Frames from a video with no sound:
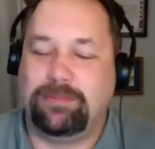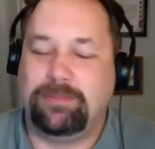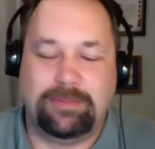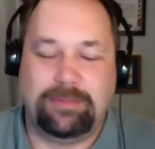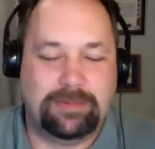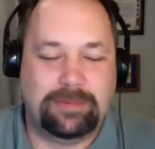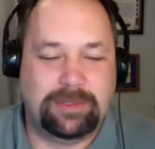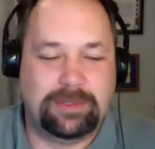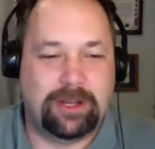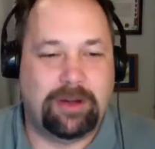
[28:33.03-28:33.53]

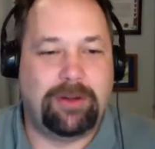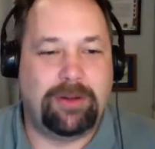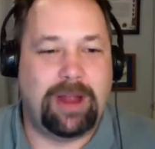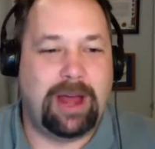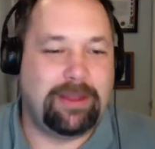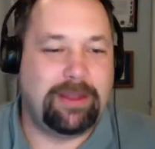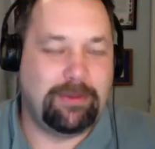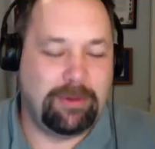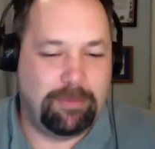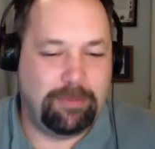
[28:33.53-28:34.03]
So
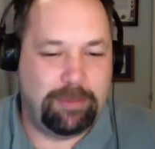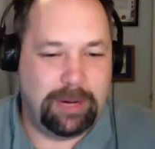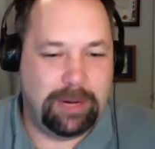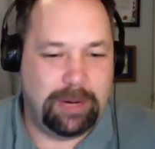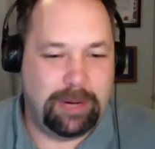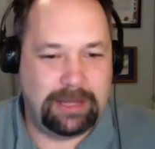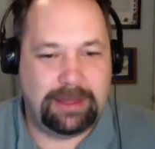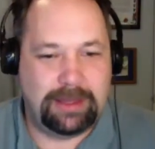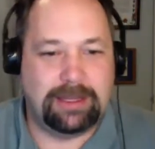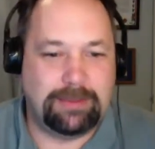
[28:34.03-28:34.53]
now that we're
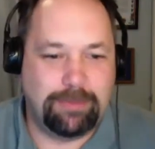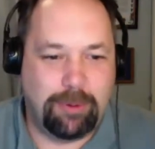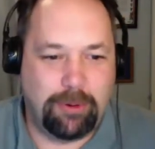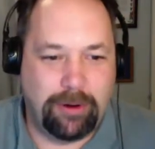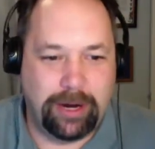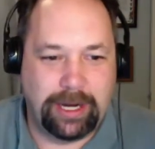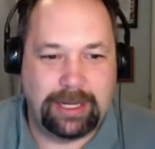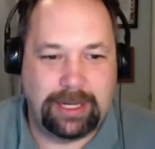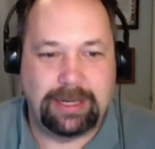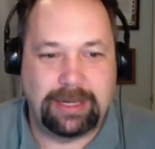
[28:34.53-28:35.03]
beating this
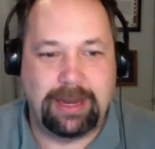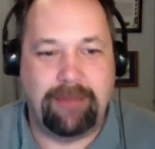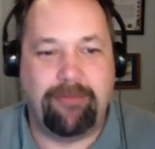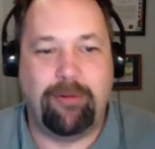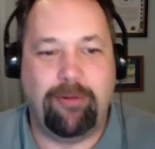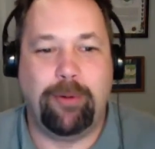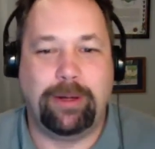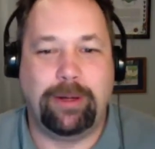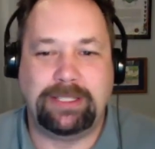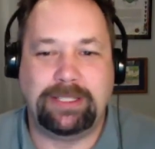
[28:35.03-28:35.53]
point into
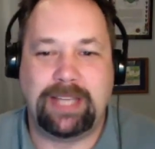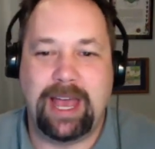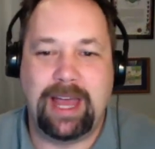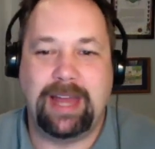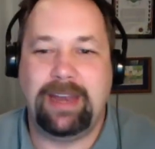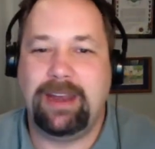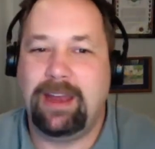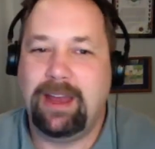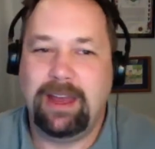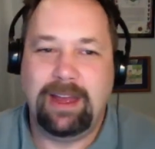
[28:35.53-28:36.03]
everyone's
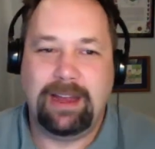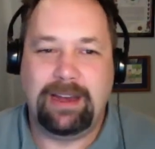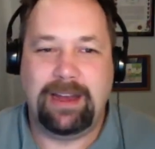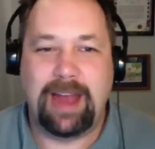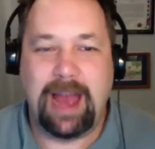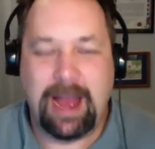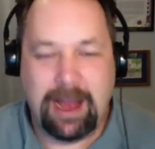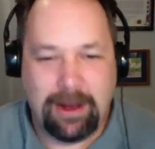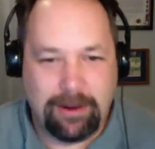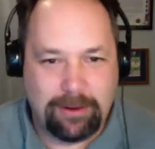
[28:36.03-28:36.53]
head,
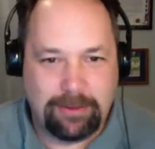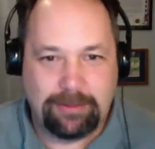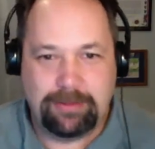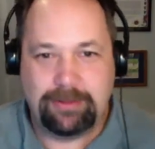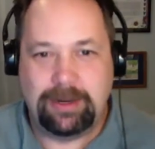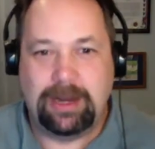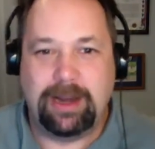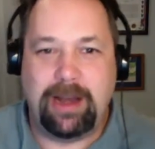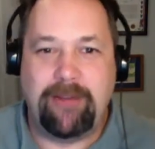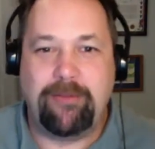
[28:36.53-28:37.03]
now
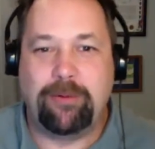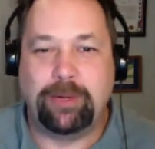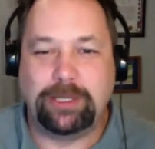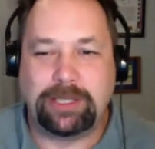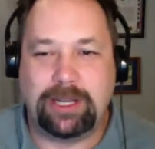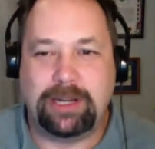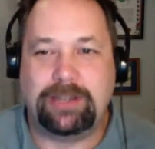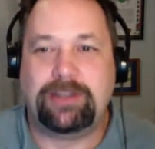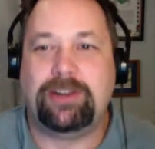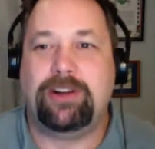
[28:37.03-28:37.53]
everyone's
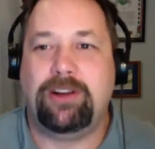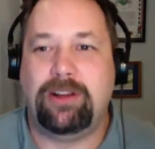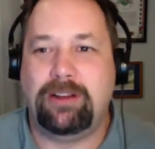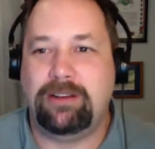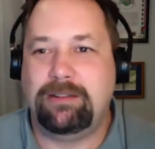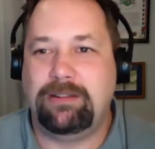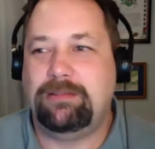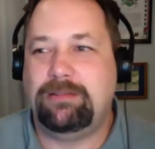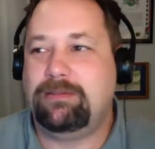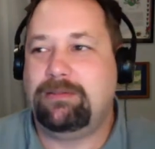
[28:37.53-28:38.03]
going to turn
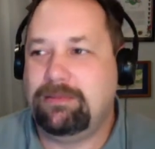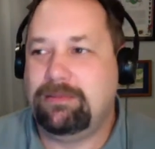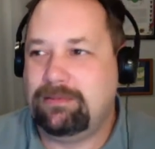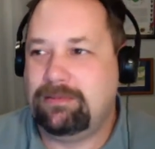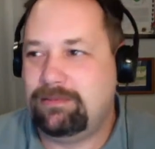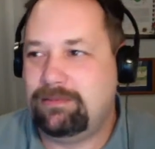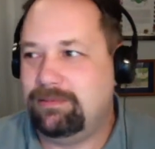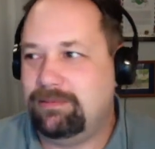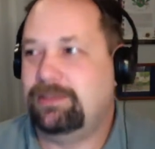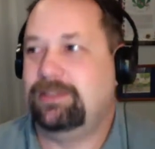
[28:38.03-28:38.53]
on,
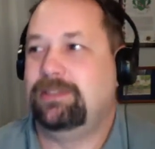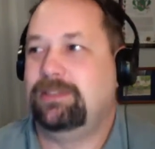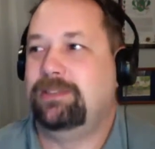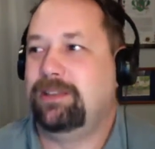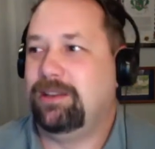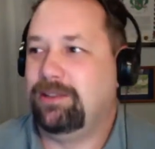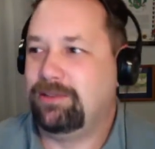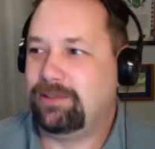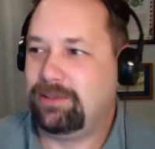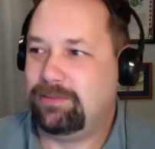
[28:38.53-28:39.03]

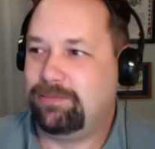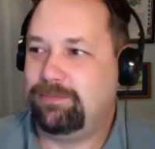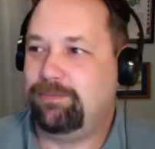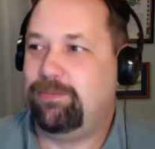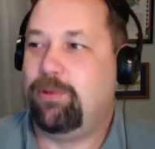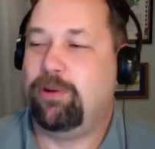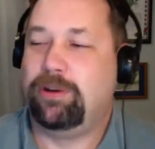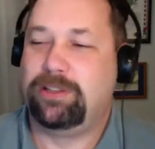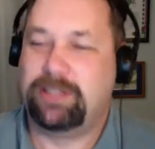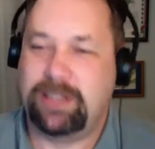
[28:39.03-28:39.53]

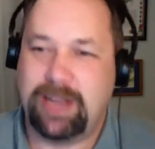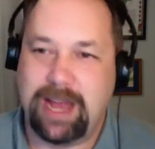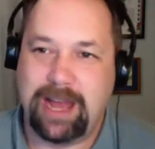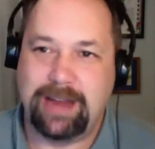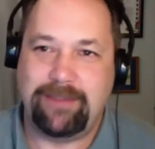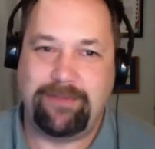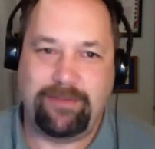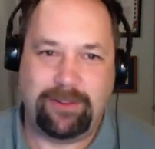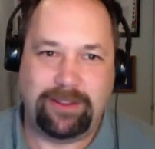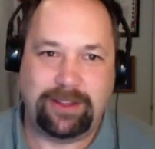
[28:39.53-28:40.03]

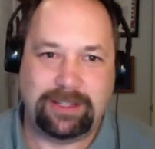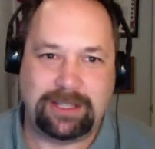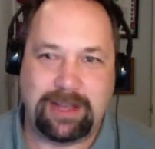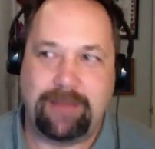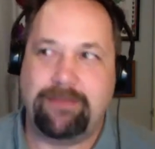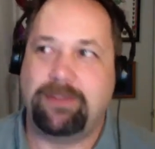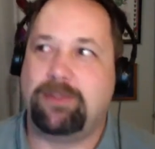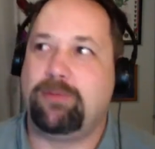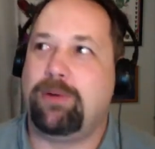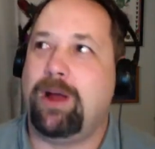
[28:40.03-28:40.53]
Sportsnet for the
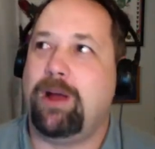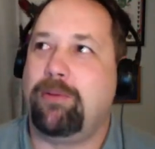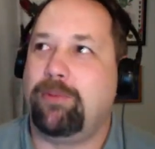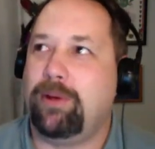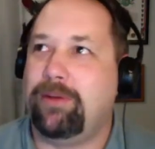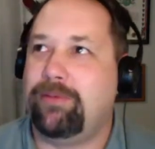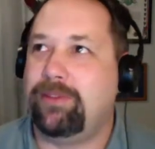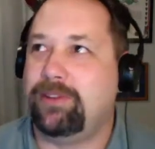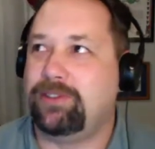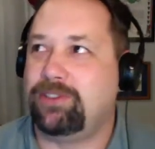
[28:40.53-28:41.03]
7th round
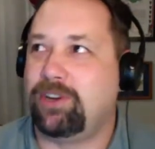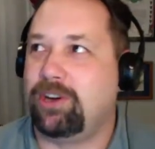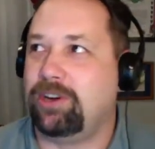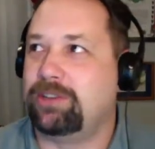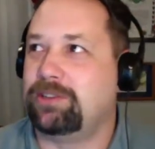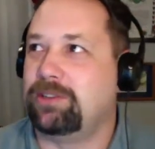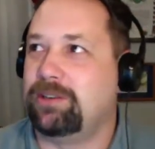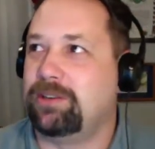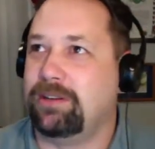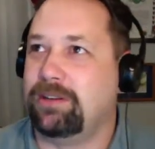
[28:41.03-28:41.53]
whenever the
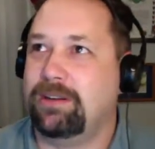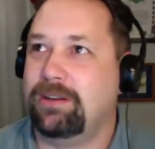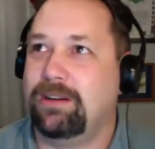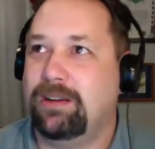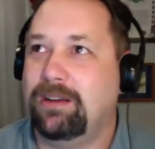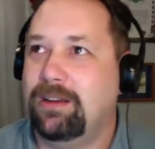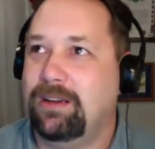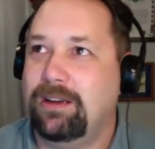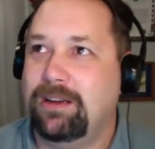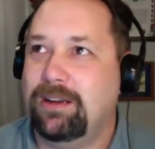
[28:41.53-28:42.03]
Sharks
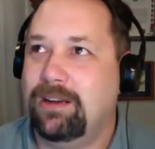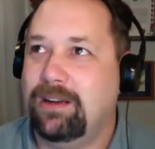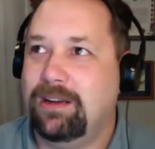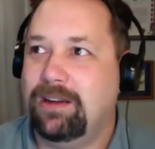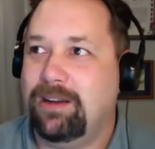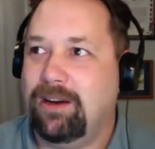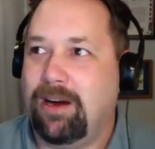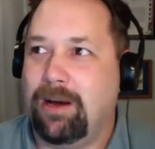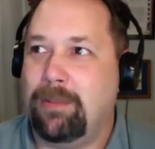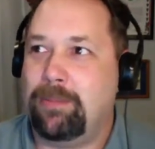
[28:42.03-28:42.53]

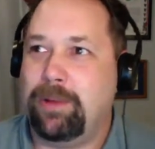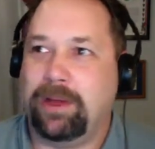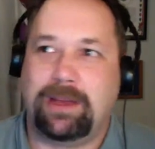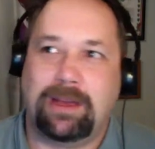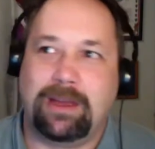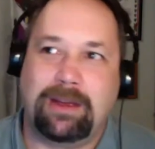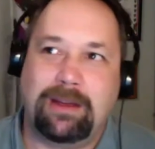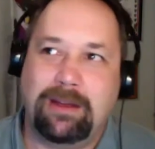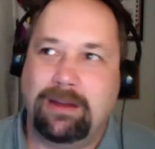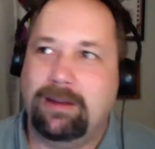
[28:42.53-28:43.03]
are
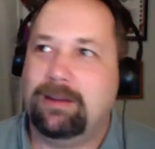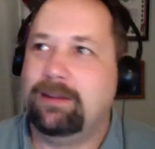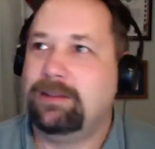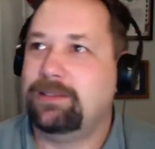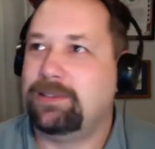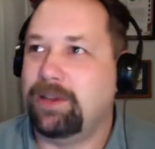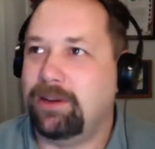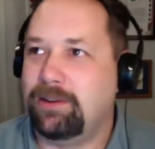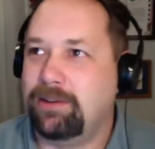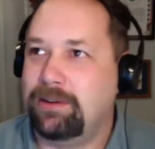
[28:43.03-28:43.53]
picking.
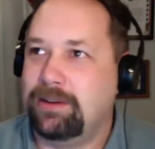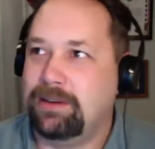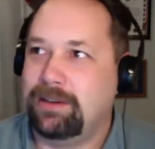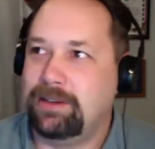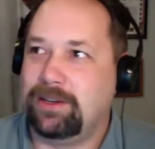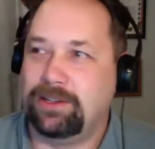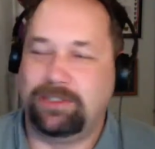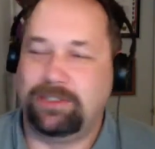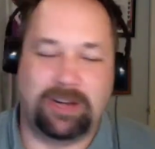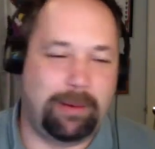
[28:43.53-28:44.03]
So
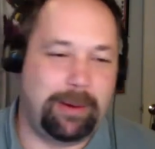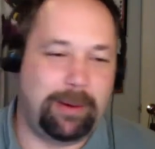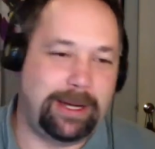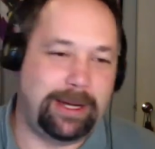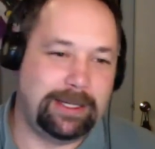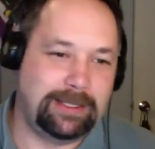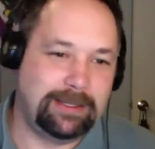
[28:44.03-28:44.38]
good job, us.